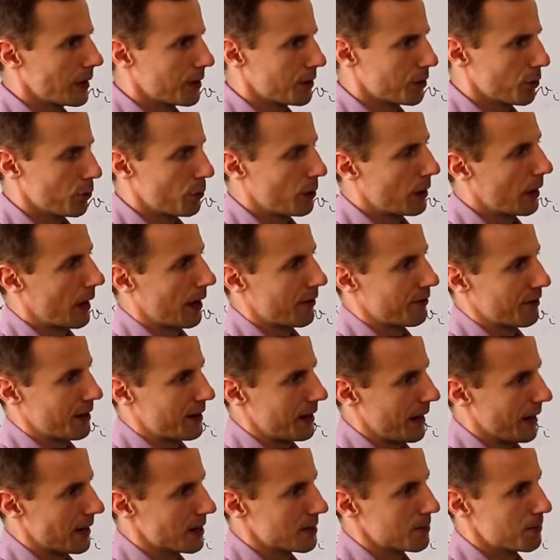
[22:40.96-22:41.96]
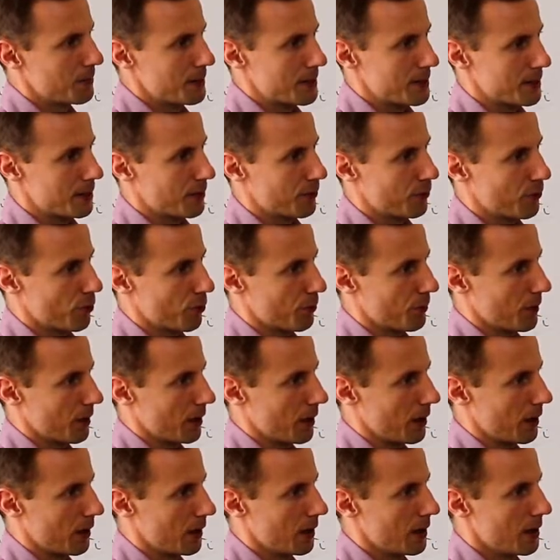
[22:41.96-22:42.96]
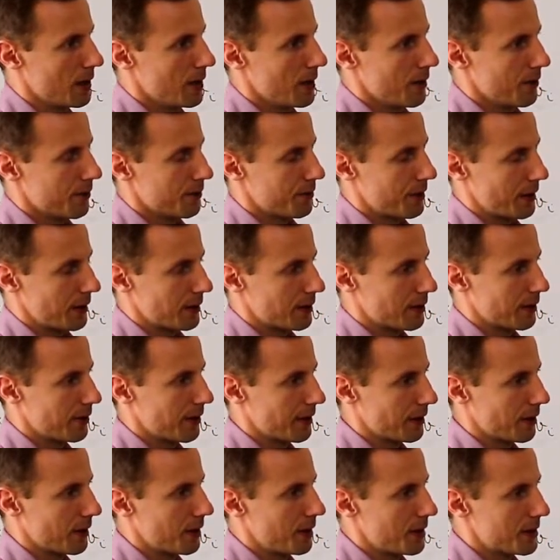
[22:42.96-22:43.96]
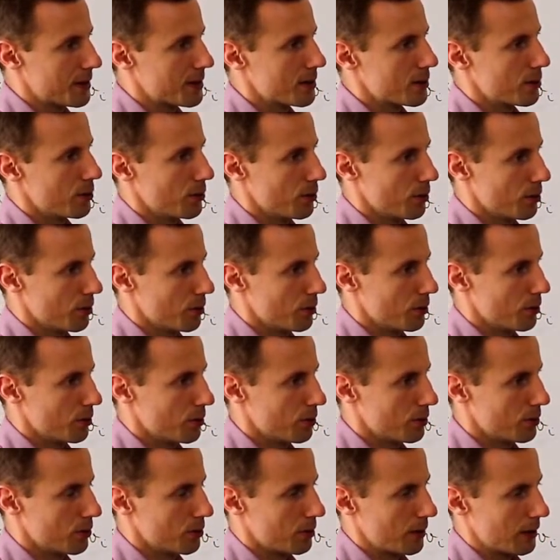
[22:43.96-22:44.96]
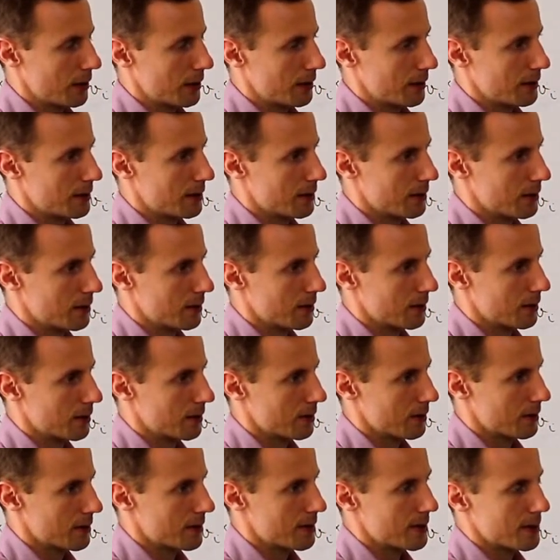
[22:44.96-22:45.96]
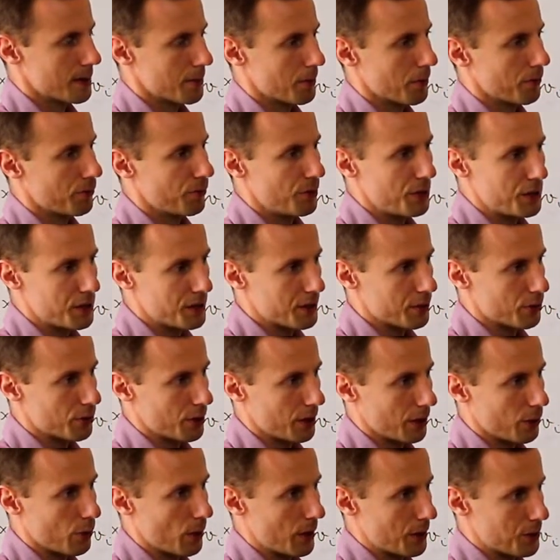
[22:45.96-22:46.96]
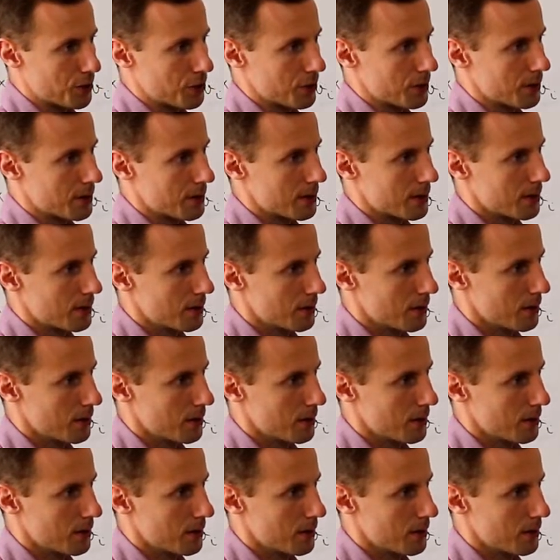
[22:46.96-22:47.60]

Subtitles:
you will have an explicit formula that leads to a system of linear equations.